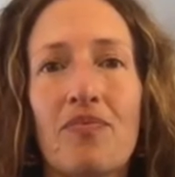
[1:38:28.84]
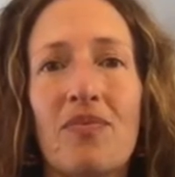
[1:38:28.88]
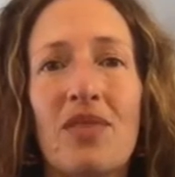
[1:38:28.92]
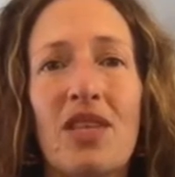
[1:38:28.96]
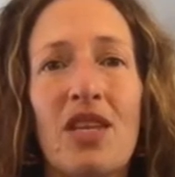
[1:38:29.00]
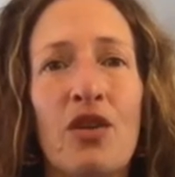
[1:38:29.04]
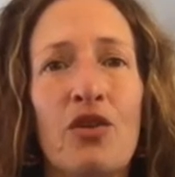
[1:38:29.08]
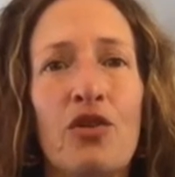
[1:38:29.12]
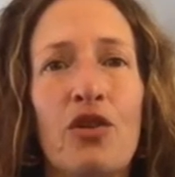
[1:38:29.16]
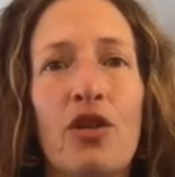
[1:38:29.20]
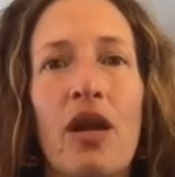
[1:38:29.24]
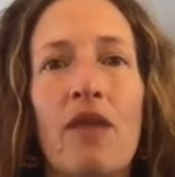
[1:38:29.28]

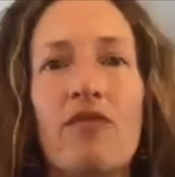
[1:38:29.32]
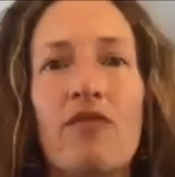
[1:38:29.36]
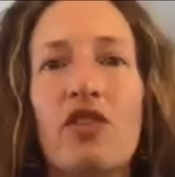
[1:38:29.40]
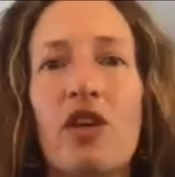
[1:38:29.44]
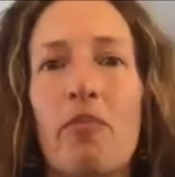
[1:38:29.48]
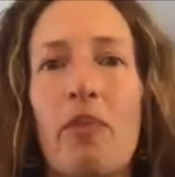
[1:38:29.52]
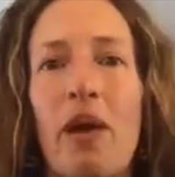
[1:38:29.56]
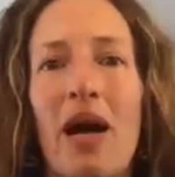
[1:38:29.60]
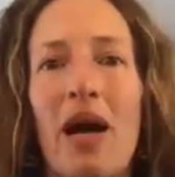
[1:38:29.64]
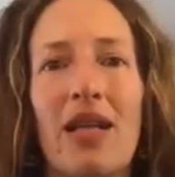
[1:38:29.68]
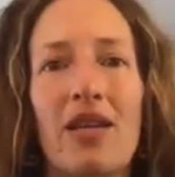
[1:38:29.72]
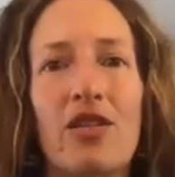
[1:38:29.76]
You don't have to
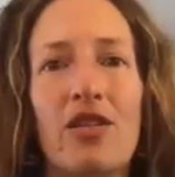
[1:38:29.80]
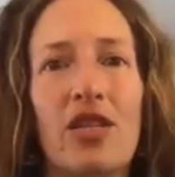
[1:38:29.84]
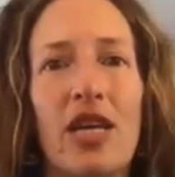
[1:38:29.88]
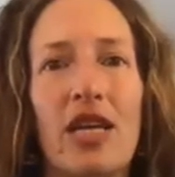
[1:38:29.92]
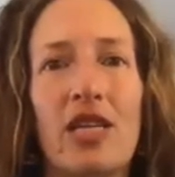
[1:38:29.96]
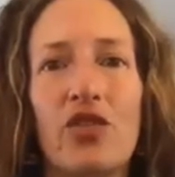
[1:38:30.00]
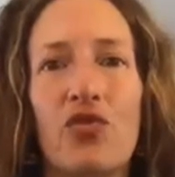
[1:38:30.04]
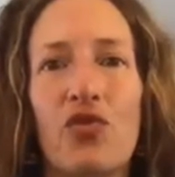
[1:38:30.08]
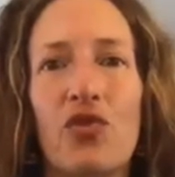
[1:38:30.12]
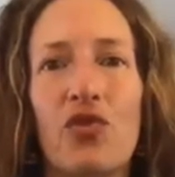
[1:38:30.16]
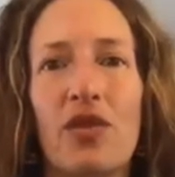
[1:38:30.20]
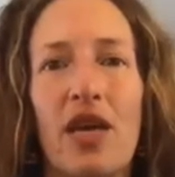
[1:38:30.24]

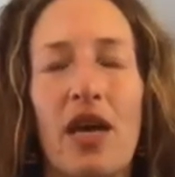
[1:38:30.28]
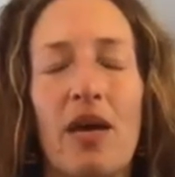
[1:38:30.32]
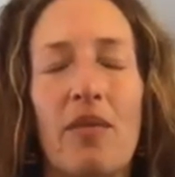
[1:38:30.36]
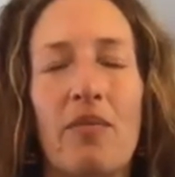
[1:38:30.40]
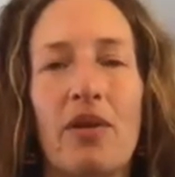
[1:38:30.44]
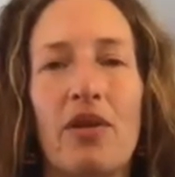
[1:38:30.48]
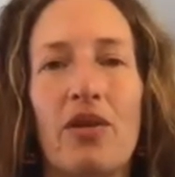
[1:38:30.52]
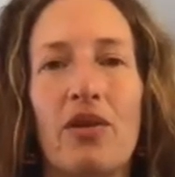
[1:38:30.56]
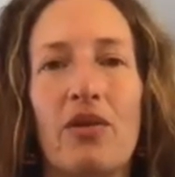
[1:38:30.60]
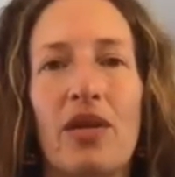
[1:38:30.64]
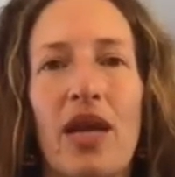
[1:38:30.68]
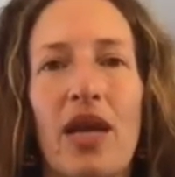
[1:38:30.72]
apologize for them.
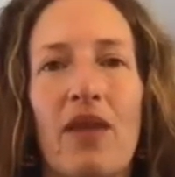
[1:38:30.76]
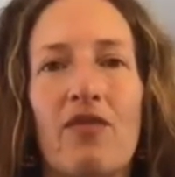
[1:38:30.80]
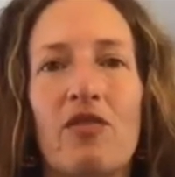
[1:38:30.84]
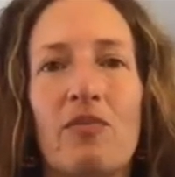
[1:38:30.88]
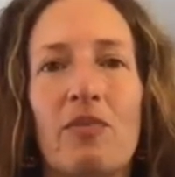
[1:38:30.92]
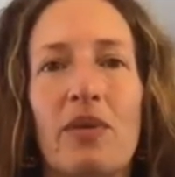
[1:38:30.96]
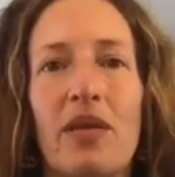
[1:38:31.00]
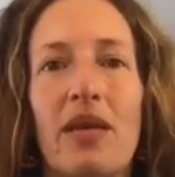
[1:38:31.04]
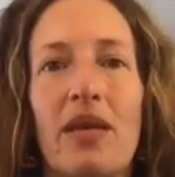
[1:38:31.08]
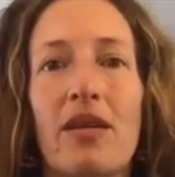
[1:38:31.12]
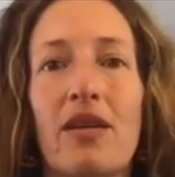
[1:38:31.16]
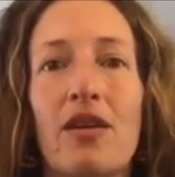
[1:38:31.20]
You don't have to
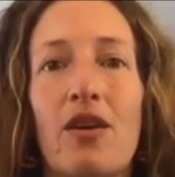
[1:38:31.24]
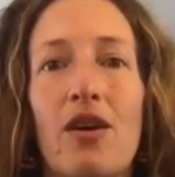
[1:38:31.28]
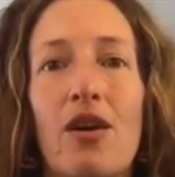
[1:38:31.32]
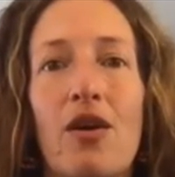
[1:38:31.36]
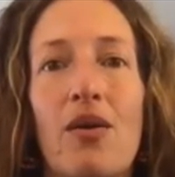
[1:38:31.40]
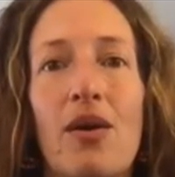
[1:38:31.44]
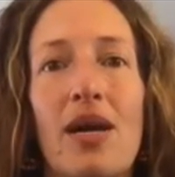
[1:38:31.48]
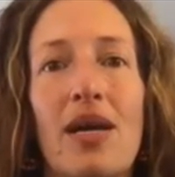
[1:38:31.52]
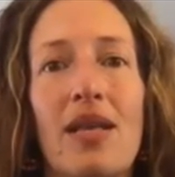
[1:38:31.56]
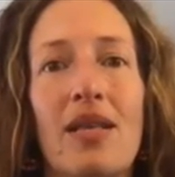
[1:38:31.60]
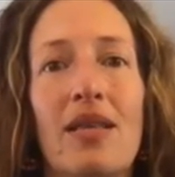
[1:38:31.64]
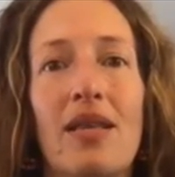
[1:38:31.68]
be like, oh,
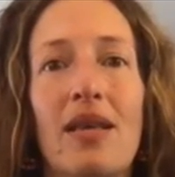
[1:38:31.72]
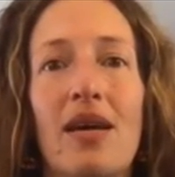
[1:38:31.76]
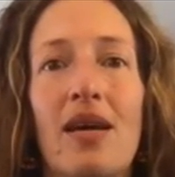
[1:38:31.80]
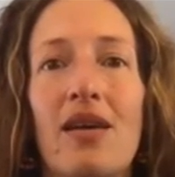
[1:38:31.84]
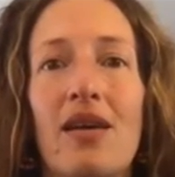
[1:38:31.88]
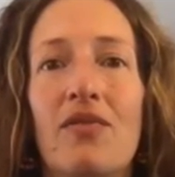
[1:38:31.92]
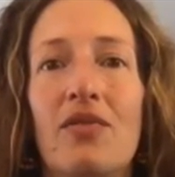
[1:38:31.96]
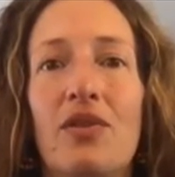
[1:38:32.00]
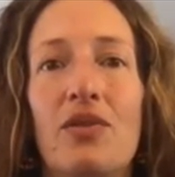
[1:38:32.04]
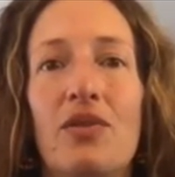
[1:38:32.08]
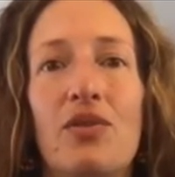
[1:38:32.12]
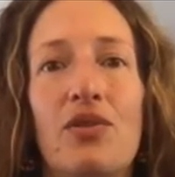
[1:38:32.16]
I
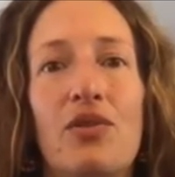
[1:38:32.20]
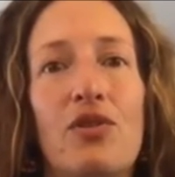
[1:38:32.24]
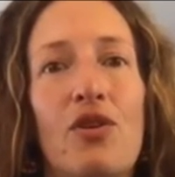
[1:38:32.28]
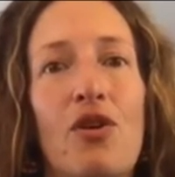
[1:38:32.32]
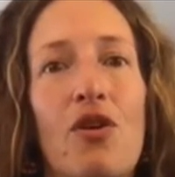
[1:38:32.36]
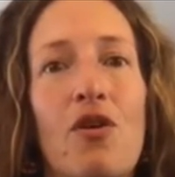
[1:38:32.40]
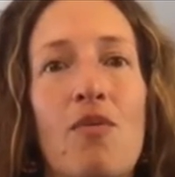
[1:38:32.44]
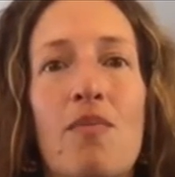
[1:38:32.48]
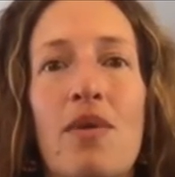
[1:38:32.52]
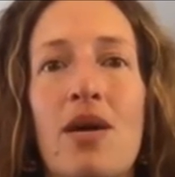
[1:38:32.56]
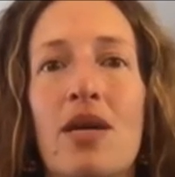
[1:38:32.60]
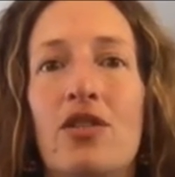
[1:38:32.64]
love you
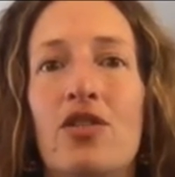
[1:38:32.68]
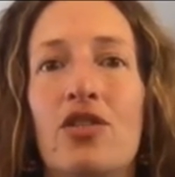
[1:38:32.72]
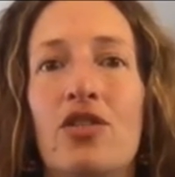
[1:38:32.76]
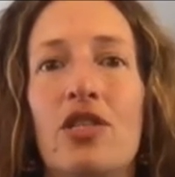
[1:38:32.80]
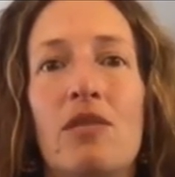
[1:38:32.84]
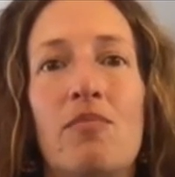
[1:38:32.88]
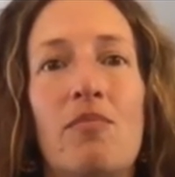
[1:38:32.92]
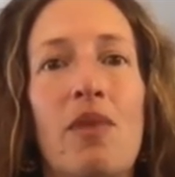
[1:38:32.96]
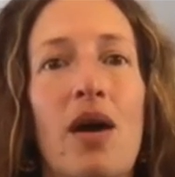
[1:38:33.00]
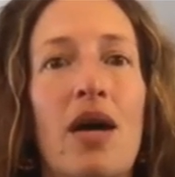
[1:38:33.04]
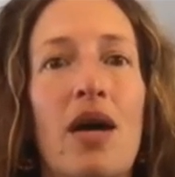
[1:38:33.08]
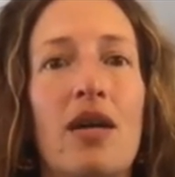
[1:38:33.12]
so much,
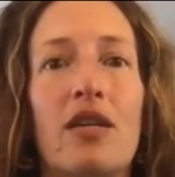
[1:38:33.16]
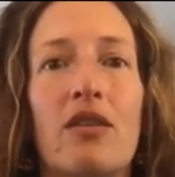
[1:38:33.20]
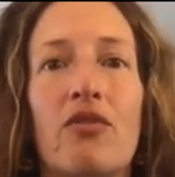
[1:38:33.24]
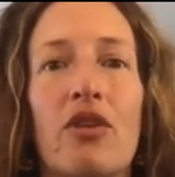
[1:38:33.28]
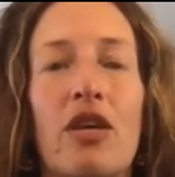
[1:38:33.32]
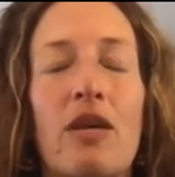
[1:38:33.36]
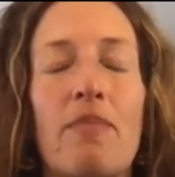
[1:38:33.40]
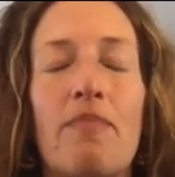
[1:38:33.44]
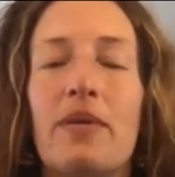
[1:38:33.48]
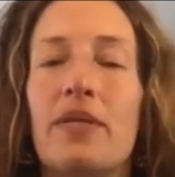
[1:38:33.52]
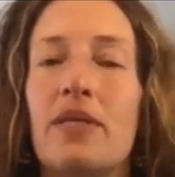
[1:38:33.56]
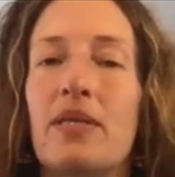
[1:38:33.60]
demonic
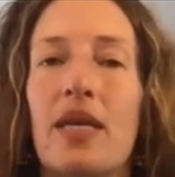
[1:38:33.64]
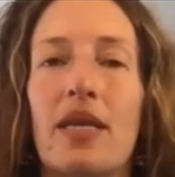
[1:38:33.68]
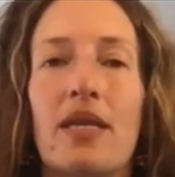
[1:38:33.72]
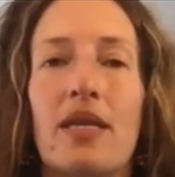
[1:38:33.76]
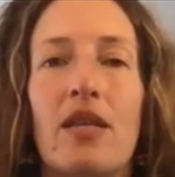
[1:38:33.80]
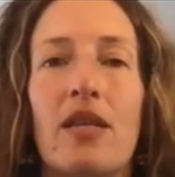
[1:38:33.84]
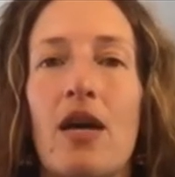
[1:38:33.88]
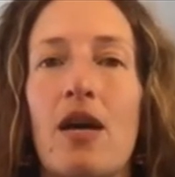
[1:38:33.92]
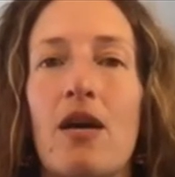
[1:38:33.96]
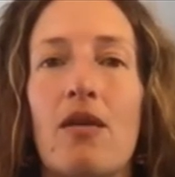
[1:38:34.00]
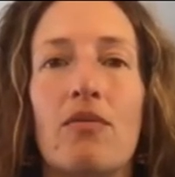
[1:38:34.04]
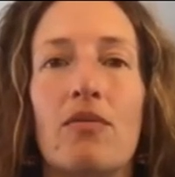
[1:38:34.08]
rapist. Like,
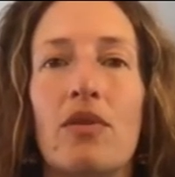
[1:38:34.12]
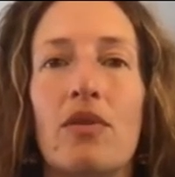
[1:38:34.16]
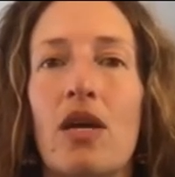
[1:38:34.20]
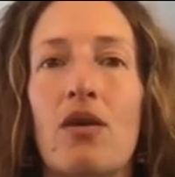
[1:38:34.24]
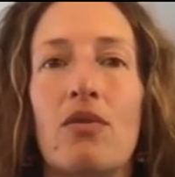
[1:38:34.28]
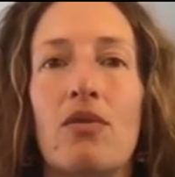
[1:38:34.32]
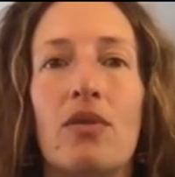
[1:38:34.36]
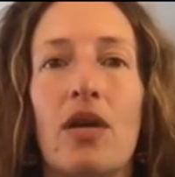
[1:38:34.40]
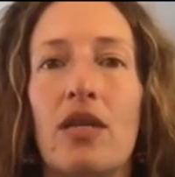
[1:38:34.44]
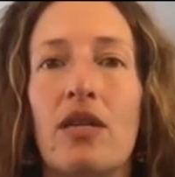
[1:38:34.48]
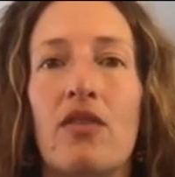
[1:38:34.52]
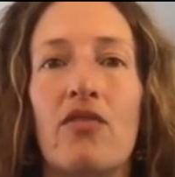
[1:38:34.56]
no,
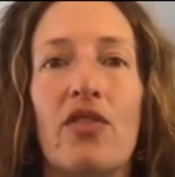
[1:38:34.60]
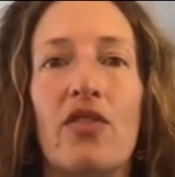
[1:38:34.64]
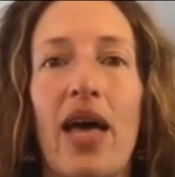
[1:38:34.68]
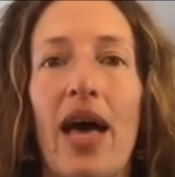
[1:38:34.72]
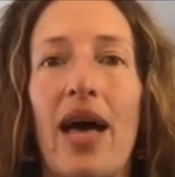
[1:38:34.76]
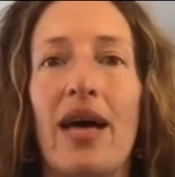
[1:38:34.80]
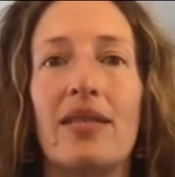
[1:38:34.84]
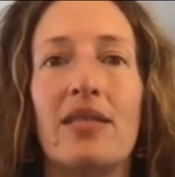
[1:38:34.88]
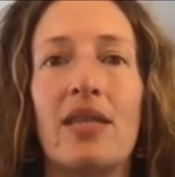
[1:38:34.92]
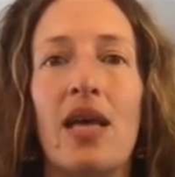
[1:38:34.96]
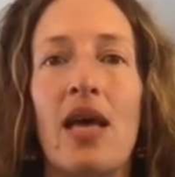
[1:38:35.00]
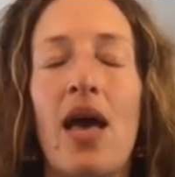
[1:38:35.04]
none of
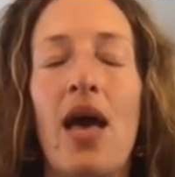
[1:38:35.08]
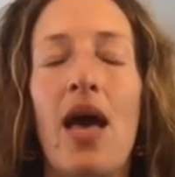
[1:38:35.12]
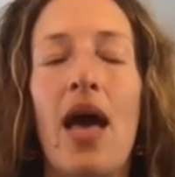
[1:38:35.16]
that.